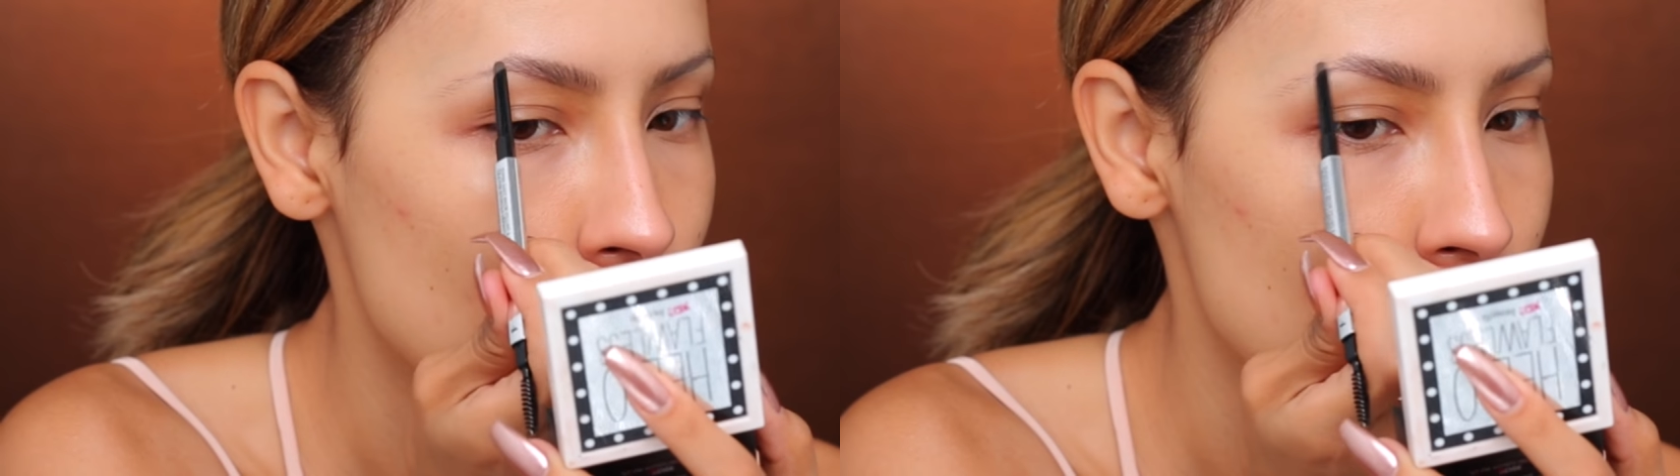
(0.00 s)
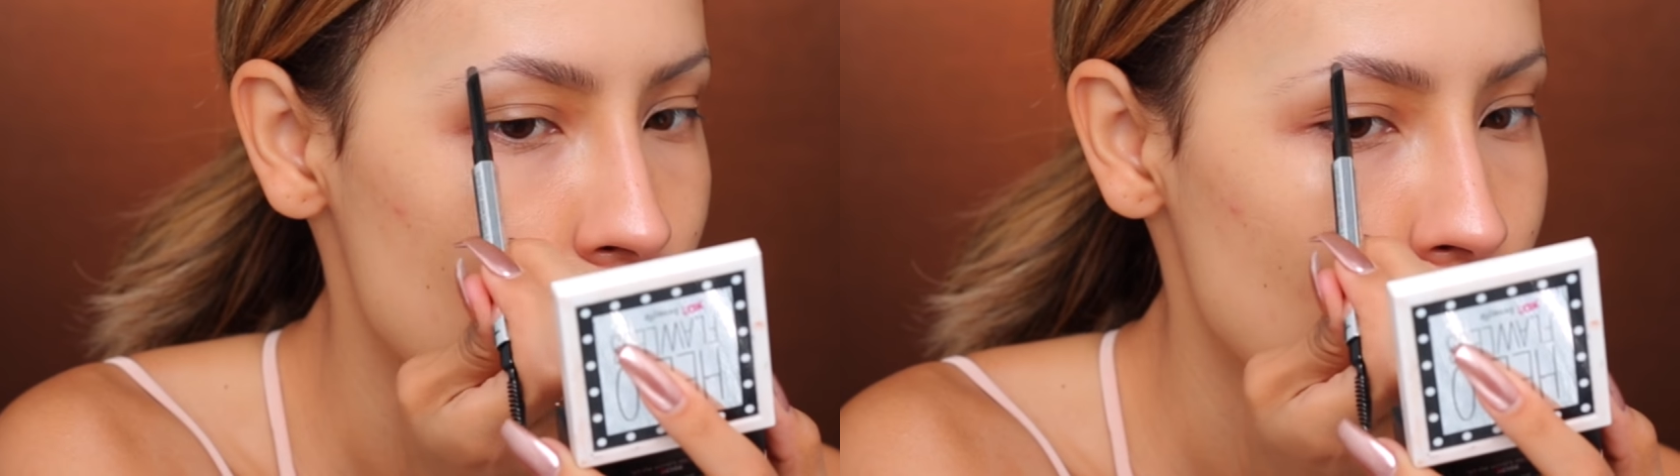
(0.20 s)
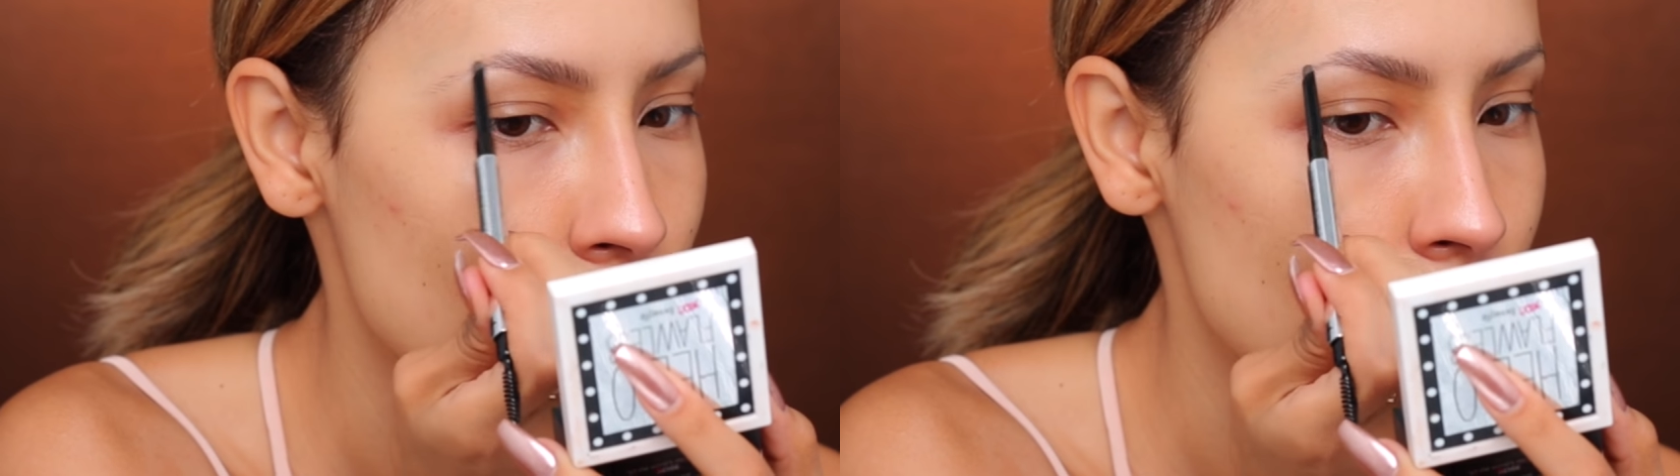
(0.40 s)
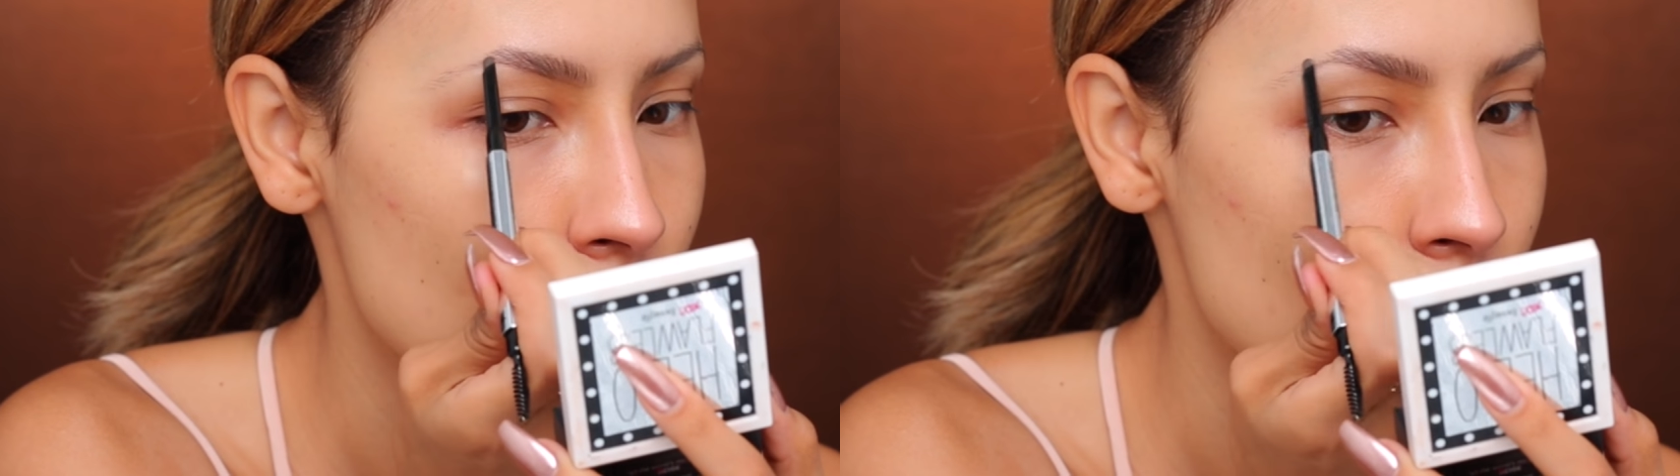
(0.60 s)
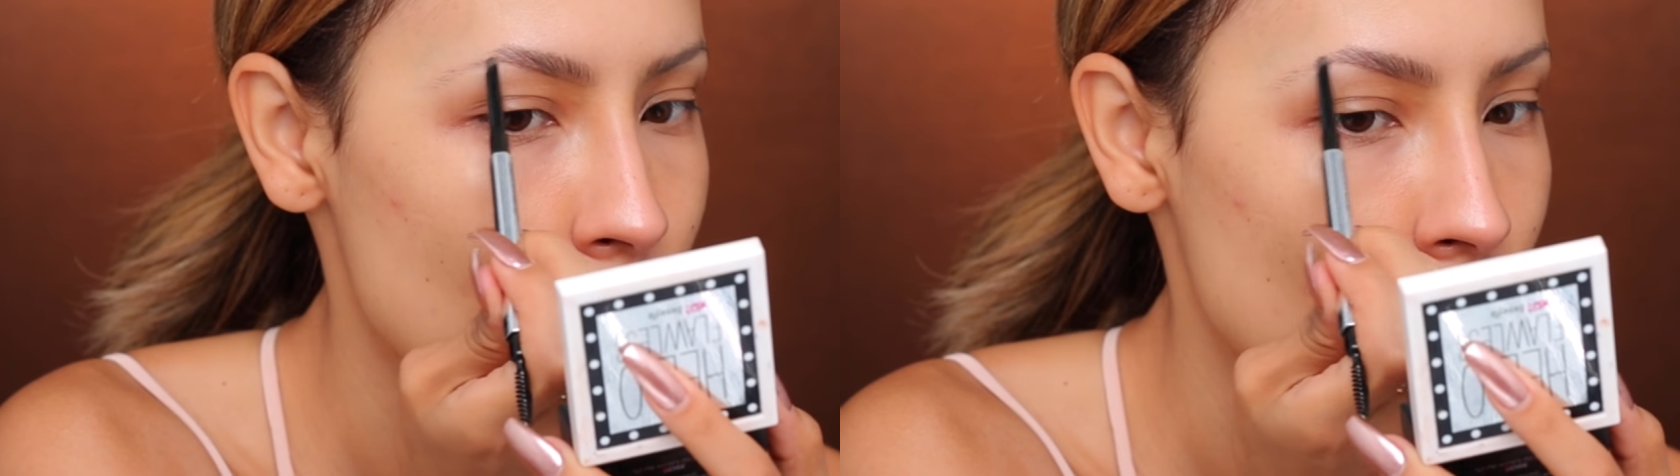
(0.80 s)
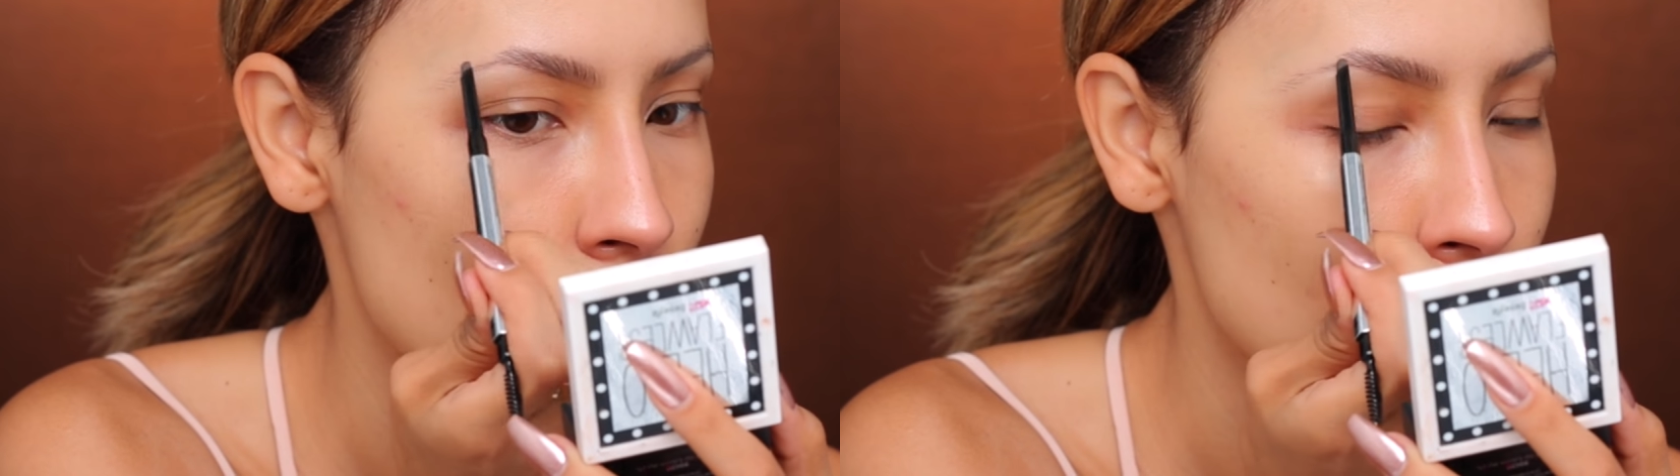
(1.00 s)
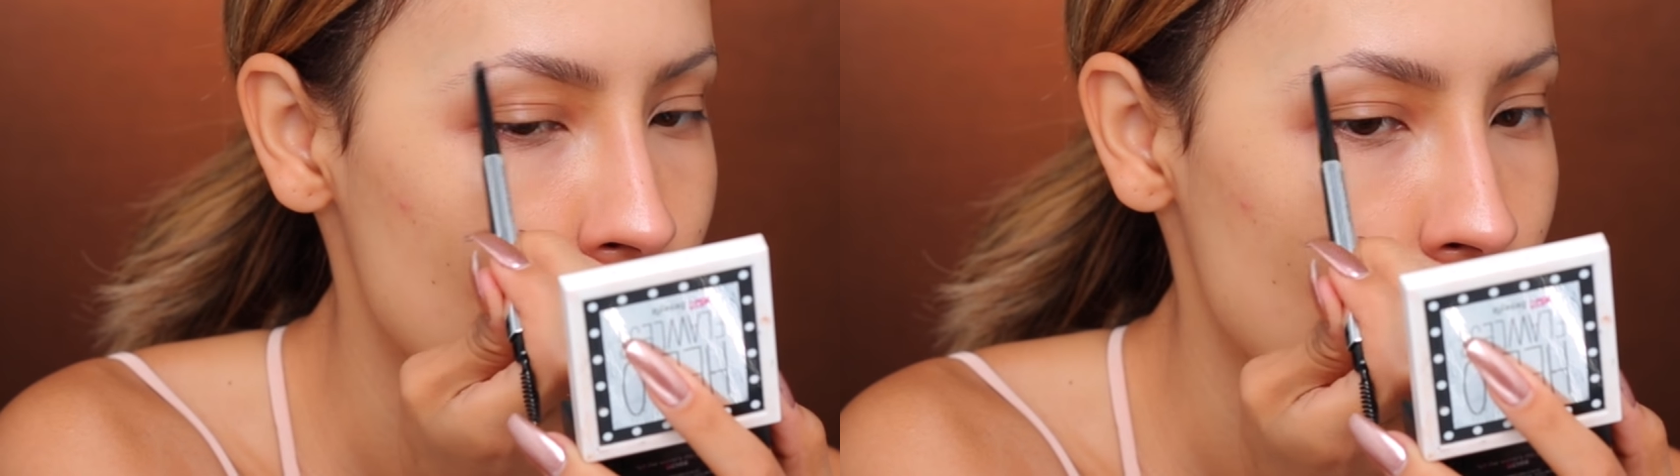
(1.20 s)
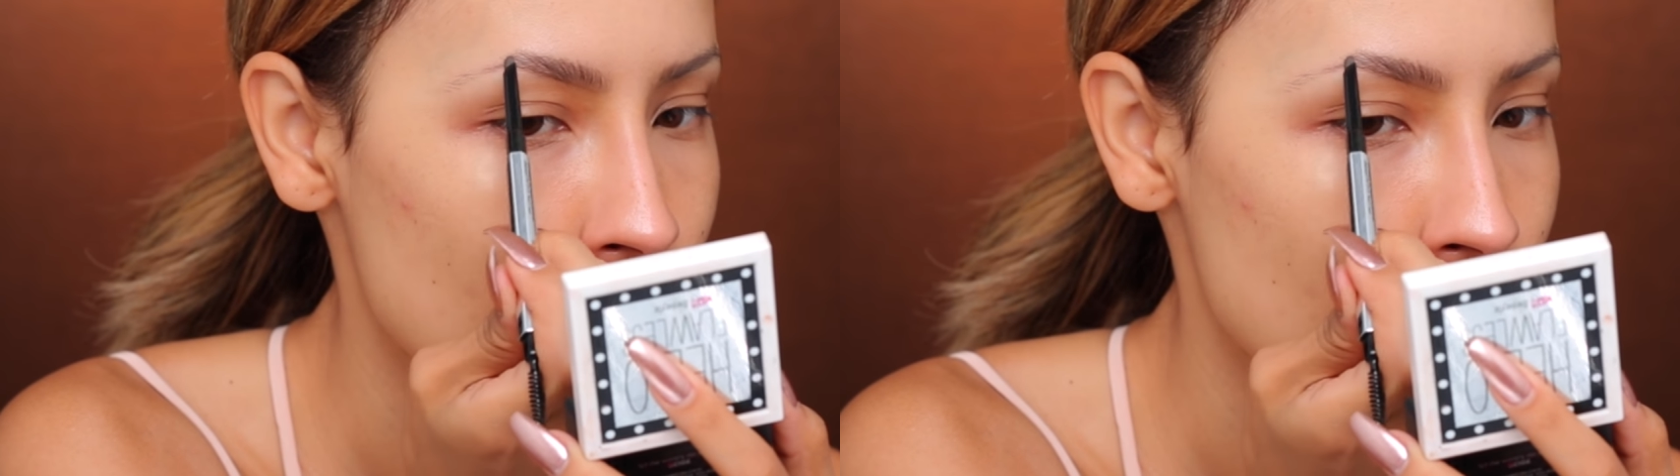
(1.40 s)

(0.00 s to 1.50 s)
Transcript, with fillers: Let's fill these bald